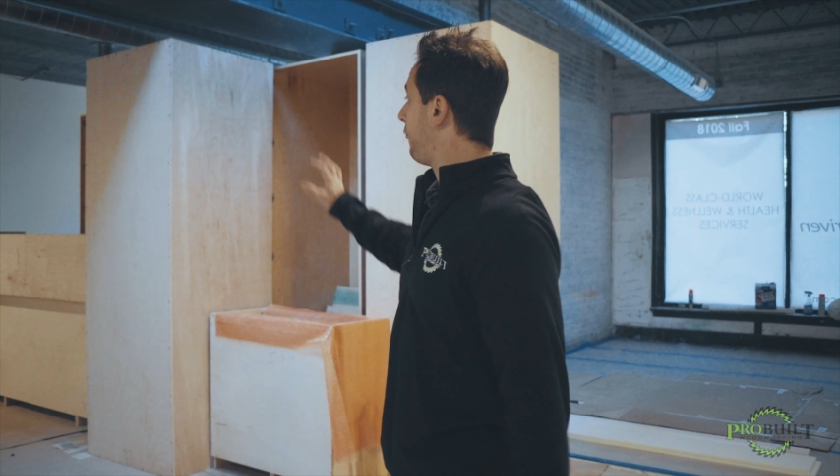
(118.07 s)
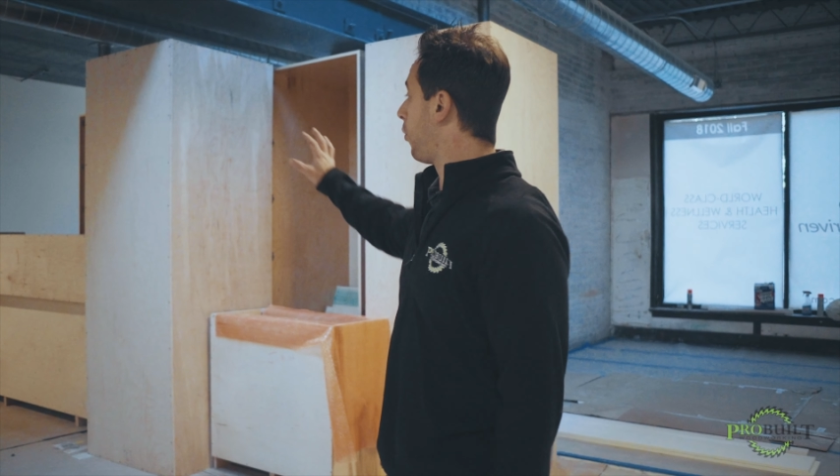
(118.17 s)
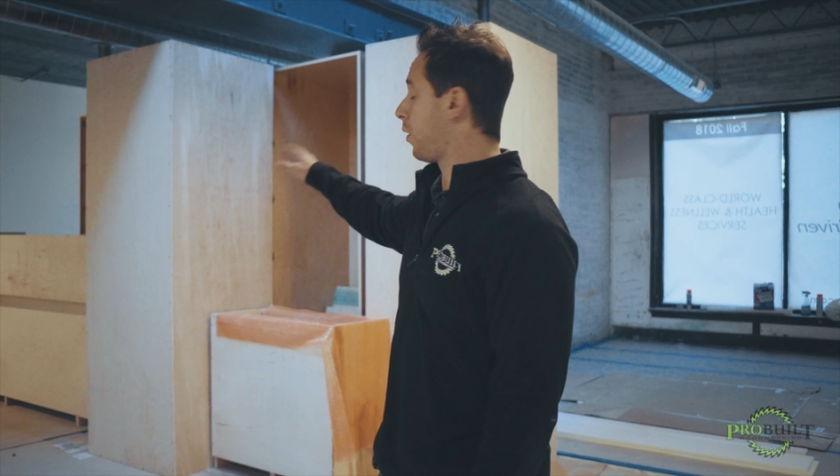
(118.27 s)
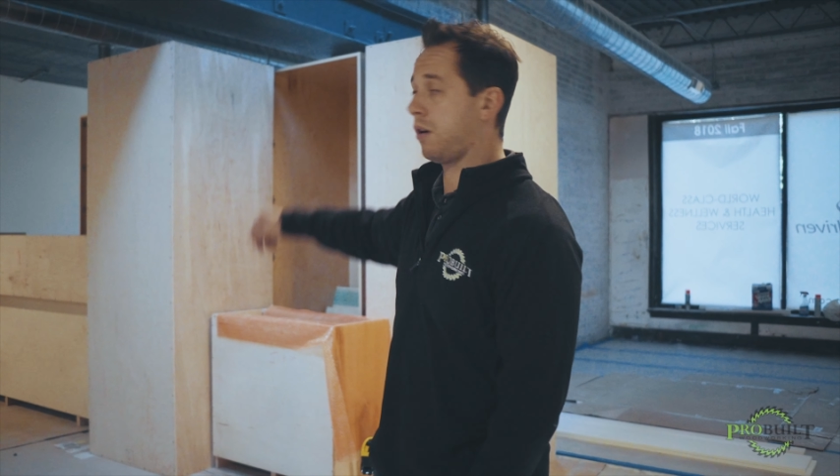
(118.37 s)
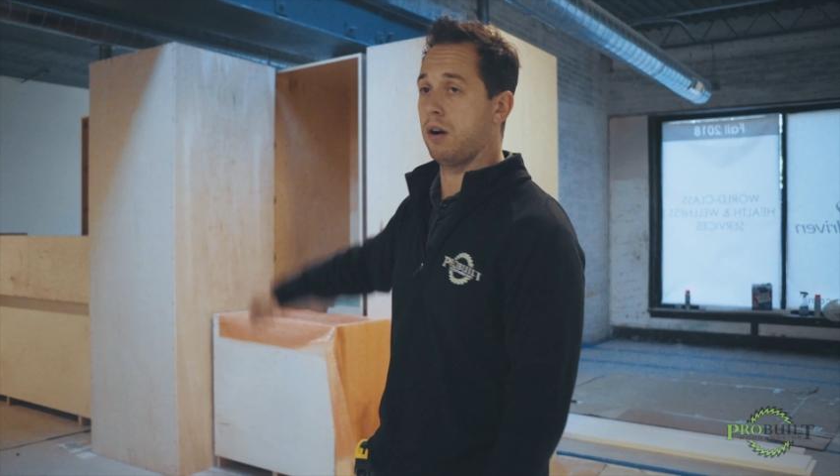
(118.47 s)

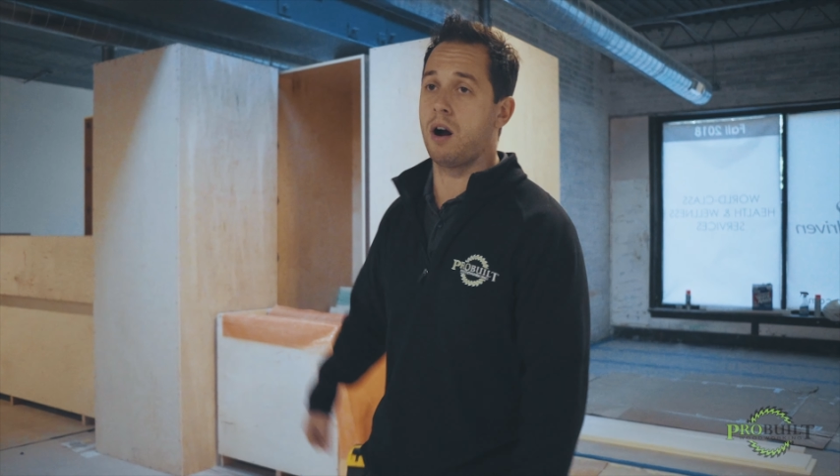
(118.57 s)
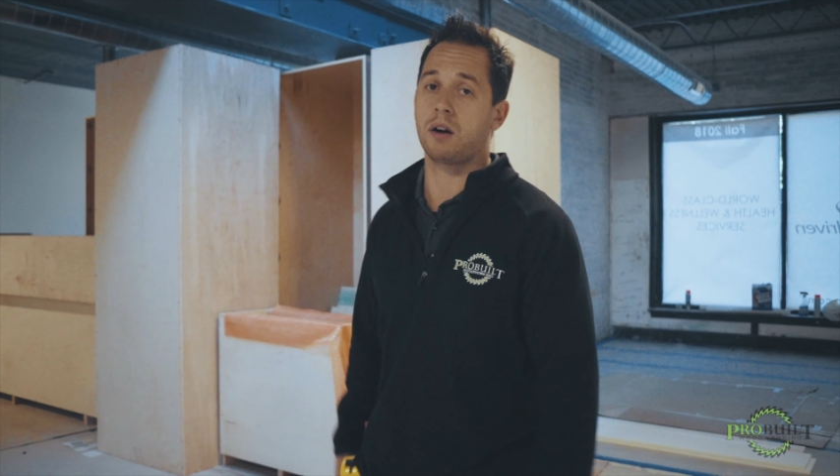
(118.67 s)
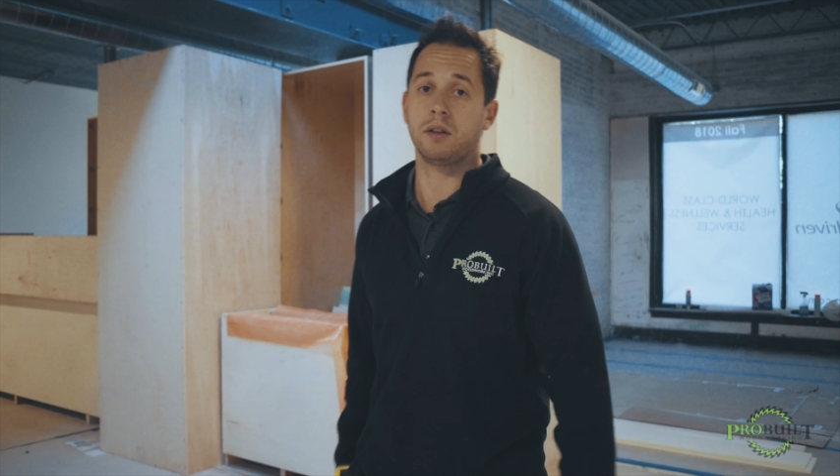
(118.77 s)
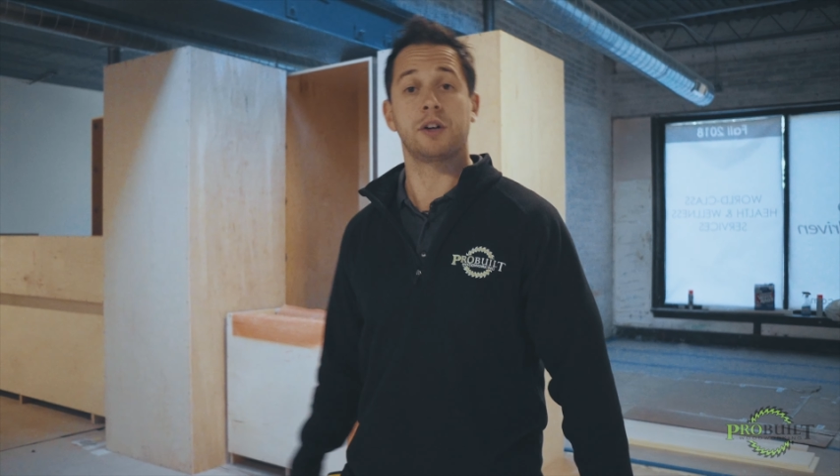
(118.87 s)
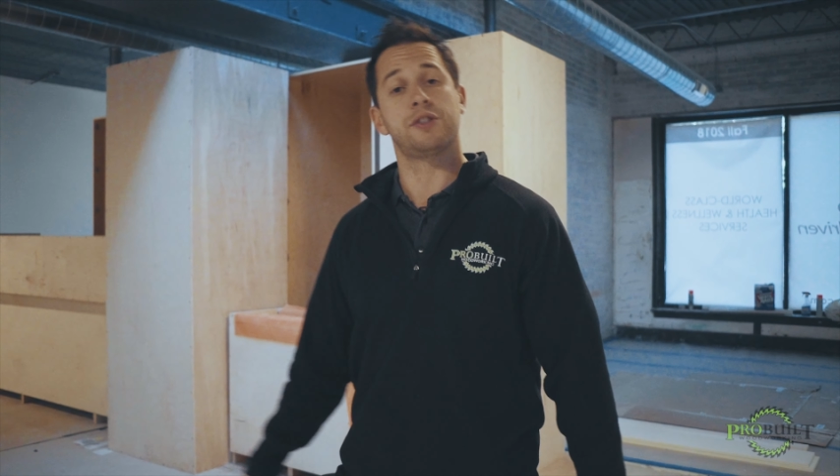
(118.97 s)
for
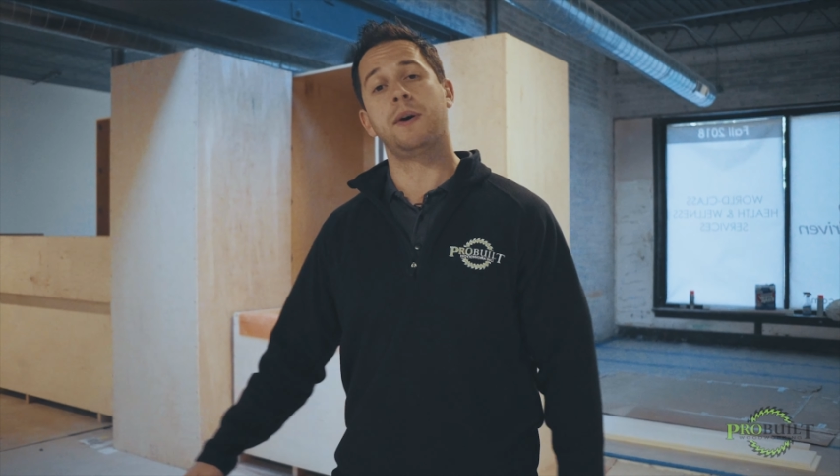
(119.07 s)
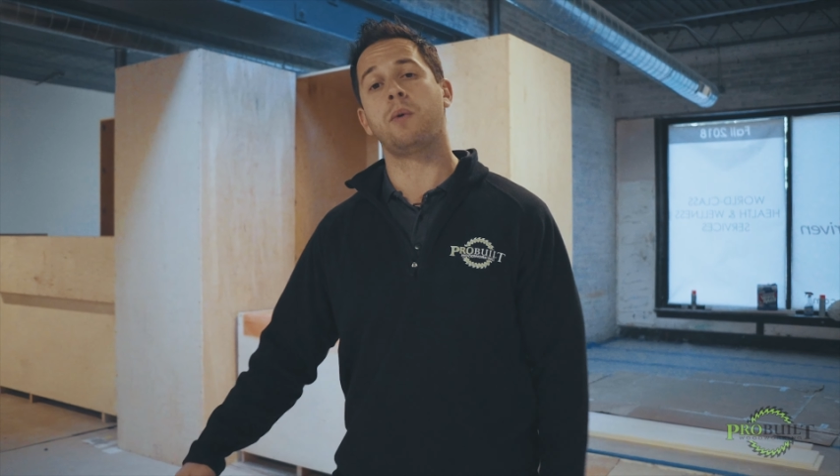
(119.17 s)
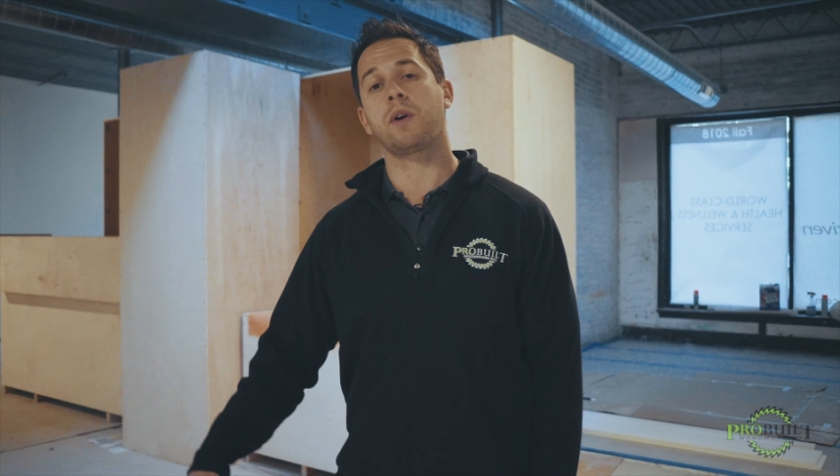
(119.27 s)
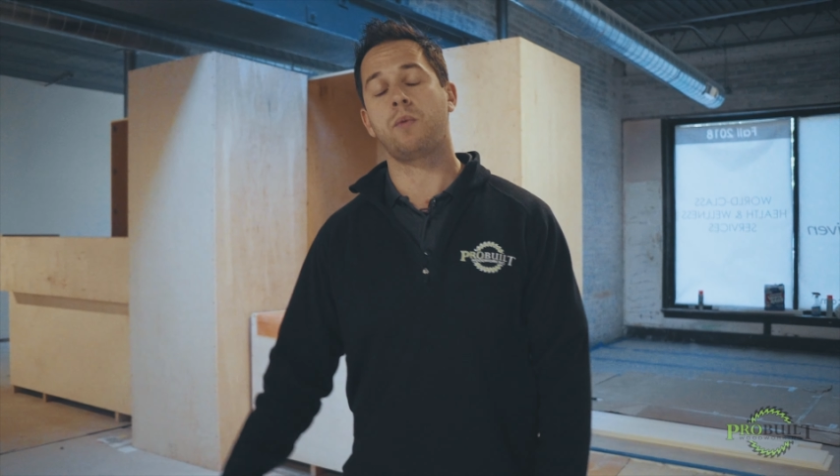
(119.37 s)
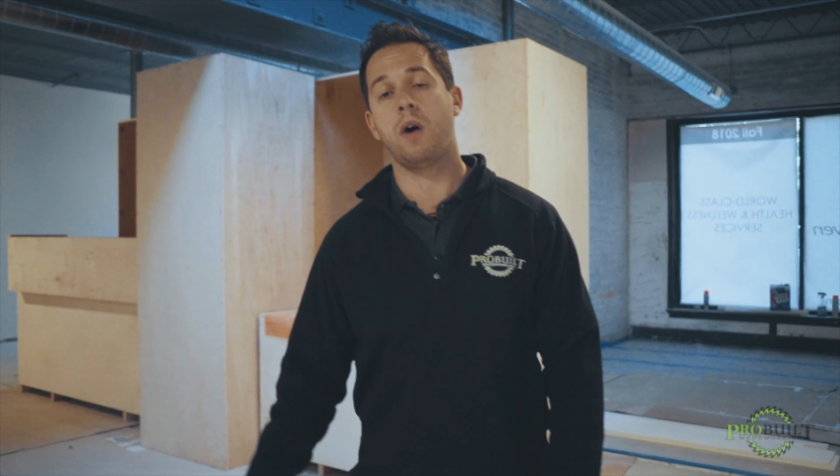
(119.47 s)
our large
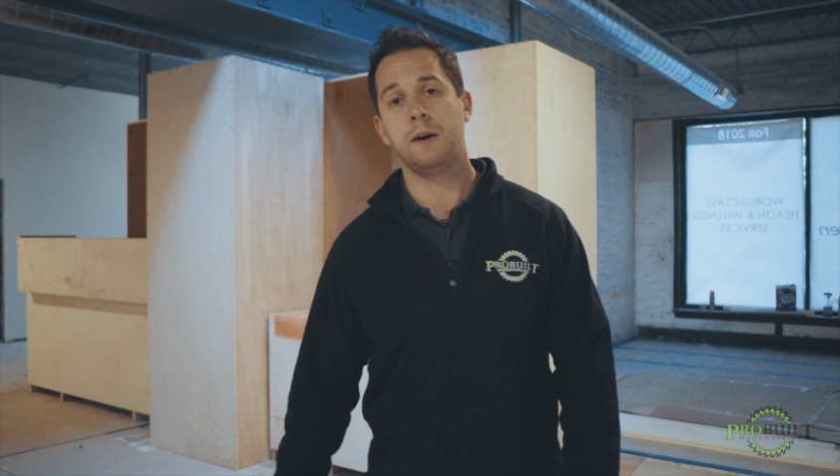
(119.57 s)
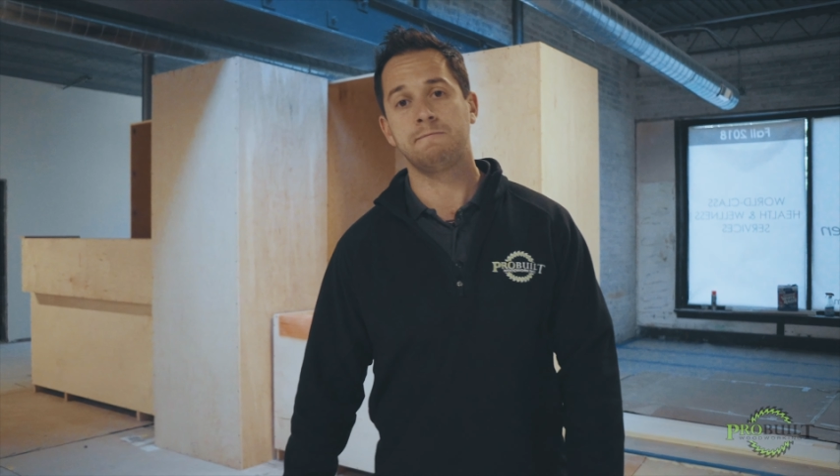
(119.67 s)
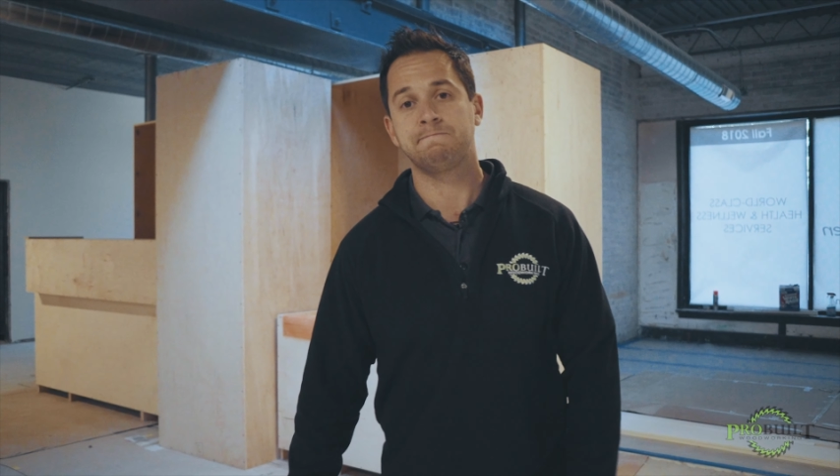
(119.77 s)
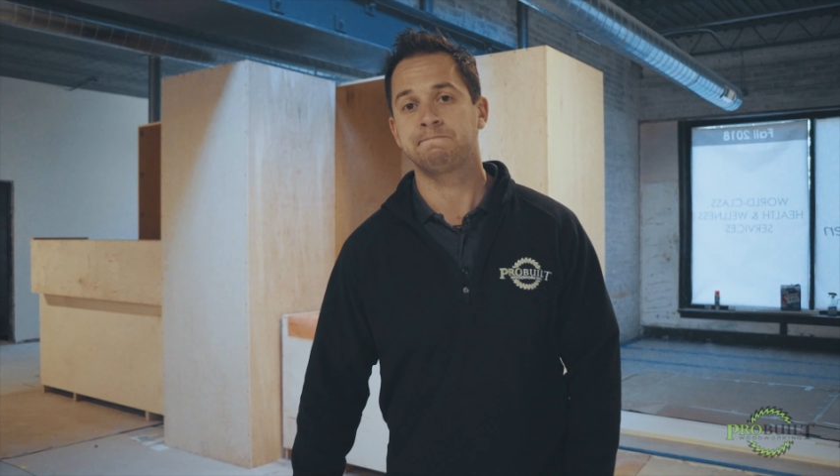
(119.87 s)
millwork wall.